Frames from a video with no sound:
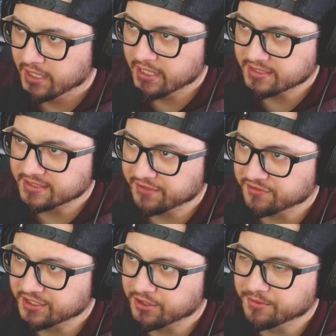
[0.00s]
It's
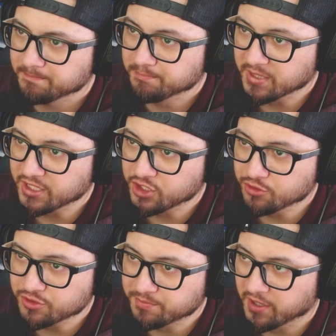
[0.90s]
definitely going to be a
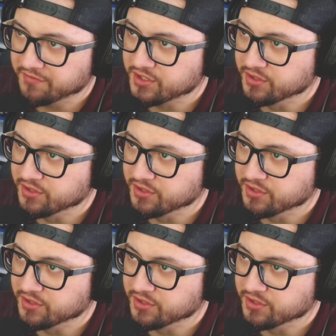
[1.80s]
huge buff to